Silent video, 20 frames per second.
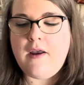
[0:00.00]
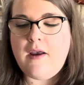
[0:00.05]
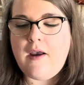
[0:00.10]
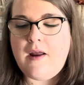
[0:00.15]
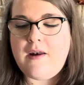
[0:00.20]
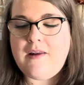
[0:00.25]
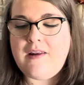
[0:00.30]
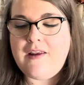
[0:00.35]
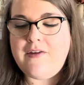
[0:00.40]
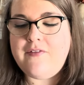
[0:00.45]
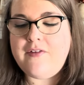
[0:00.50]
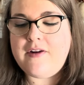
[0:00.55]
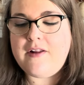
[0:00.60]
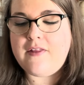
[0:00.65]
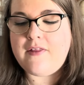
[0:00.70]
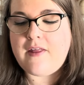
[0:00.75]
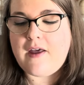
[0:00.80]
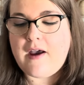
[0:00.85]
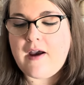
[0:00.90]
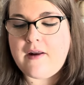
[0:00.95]
And even
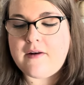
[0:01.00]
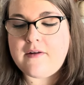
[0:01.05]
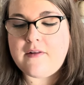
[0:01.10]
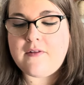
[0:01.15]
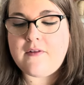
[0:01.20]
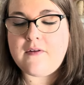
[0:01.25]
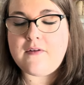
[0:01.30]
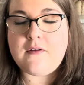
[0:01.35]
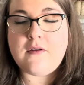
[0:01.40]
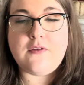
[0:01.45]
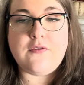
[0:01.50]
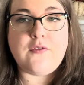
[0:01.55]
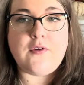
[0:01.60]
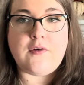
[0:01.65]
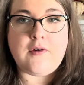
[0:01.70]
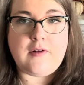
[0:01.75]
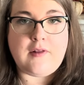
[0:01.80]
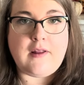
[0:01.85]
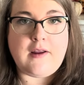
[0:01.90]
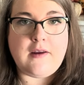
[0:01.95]
at that, this is
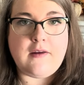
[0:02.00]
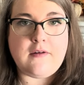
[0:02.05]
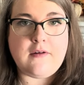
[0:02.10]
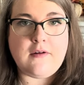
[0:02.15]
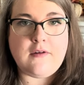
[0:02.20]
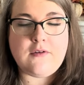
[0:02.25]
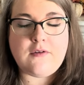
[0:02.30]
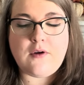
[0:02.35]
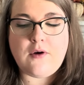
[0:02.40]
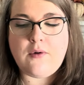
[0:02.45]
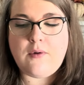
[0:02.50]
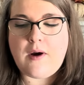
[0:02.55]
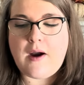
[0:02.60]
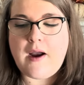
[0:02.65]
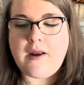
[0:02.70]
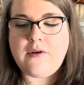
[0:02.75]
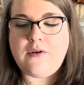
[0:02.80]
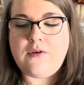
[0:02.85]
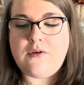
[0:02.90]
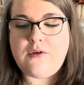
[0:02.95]
very light. So
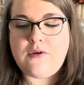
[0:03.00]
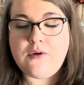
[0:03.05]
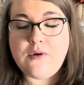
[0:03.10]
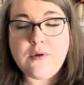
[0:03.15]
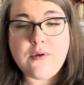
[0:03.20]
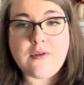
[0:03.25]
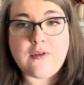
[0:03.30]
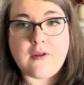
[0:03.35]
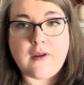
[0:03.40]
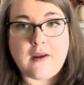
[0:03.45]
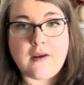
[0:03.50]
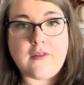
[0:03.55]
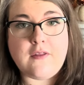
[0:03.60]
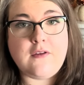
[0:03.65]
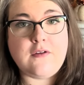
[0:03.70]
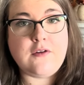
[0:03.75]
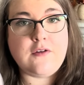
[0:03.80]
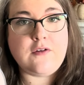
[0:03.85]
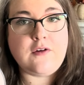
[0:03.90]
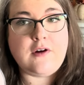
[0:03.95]
I do think
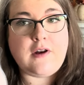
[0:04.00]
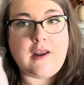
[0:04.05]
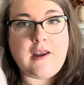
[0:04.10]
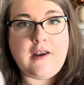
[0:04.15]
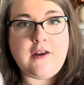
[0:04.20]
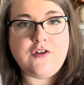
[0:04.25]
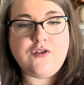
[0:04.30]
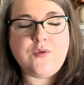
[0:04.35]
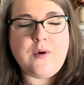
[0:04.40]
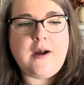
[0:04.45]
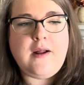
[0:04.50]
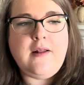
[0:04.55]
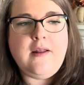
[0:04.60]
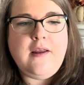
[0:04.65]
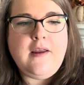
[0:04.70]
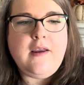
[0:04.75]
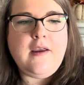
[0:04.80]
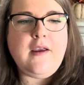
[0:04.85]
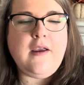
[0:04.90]
this is gonna age well.